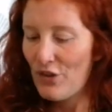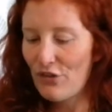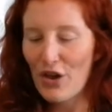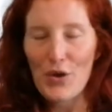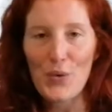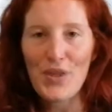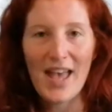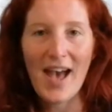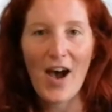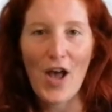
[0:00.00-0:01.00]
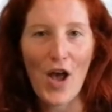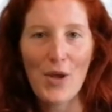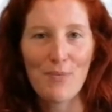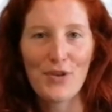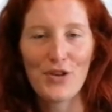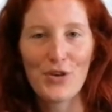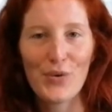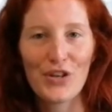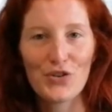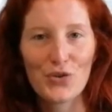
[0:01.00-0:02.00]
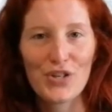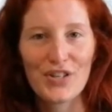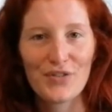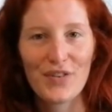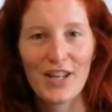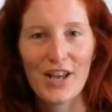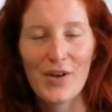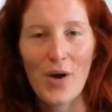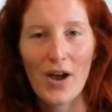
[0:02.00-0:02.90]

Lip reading: So yeah, I hope that you enjoyed this video.